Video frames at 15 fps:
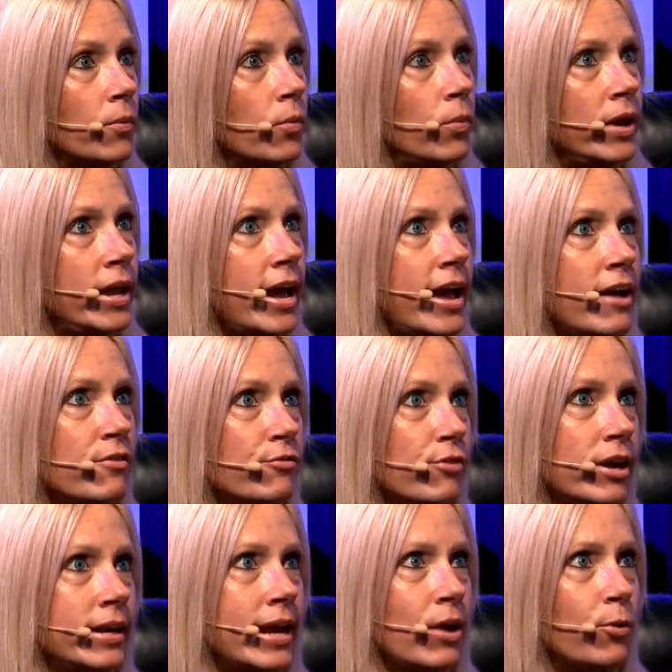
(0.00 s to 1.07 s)
We have,
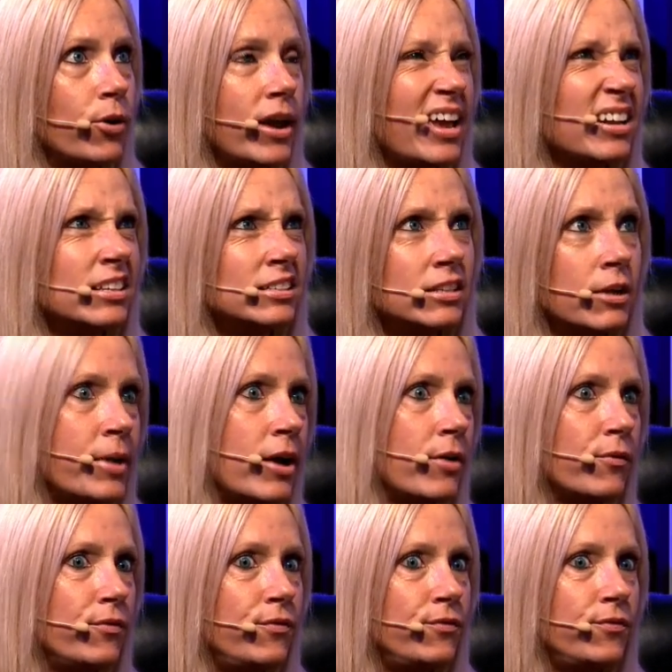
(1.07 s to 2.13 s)
right now we're at
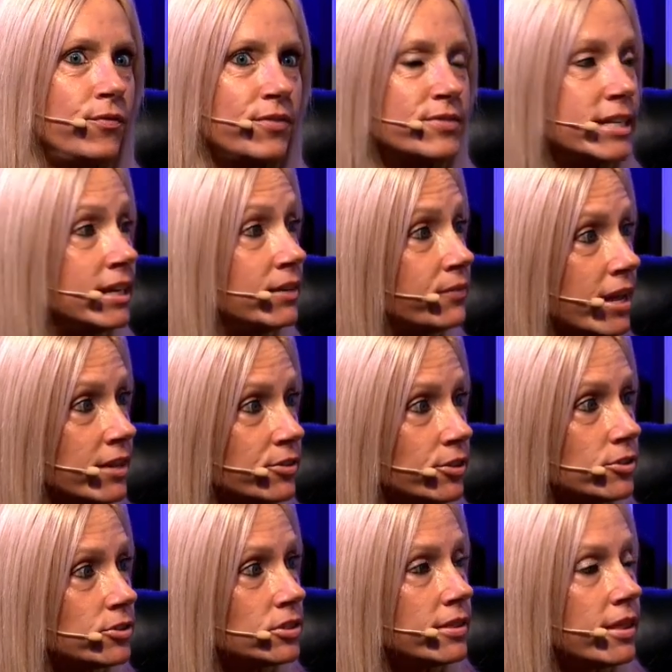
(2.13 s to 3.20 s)
about 15
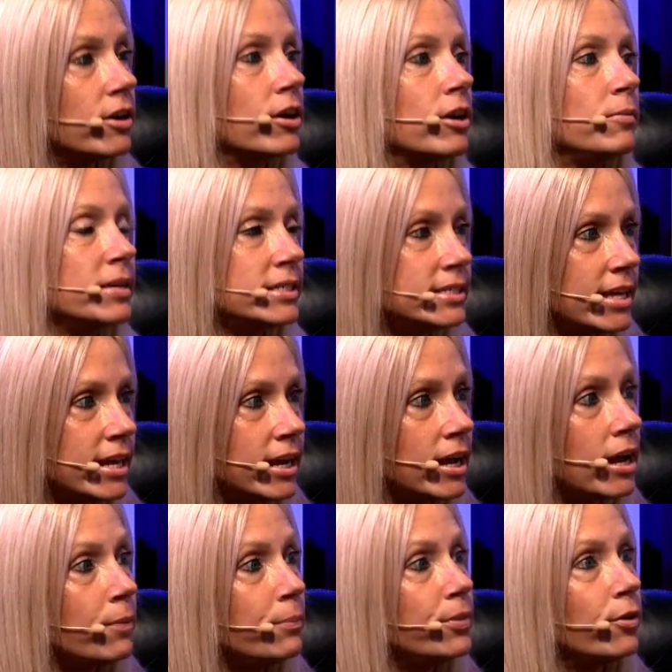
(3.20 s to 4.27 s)
vendors that are going to be setting up.